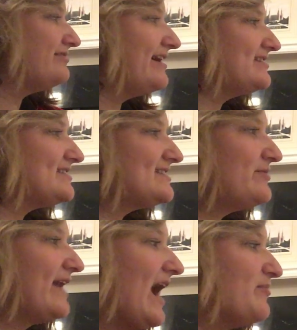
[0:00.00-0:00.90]
Let's see
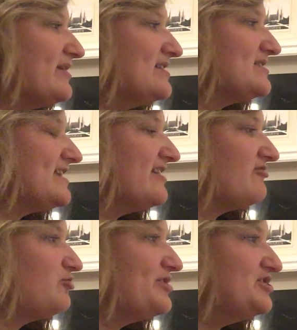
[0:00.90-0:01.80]
what happens
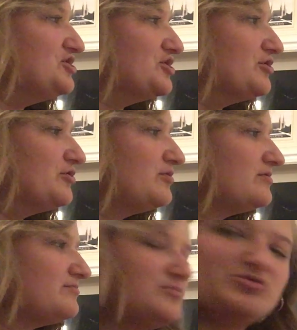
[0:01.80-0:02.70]
if we do
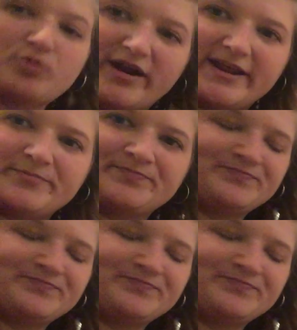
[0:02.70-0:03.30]
20.